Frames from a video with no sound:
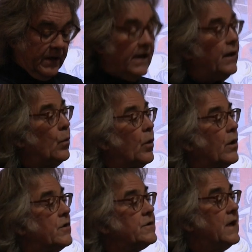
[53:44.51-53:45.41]
Canadian
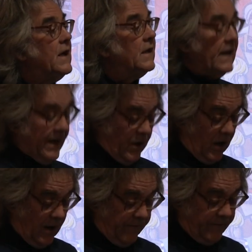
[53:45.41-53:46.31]
workers laid
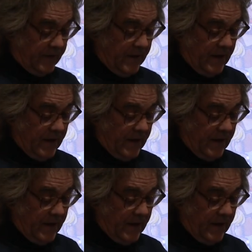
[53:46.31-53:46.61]
off,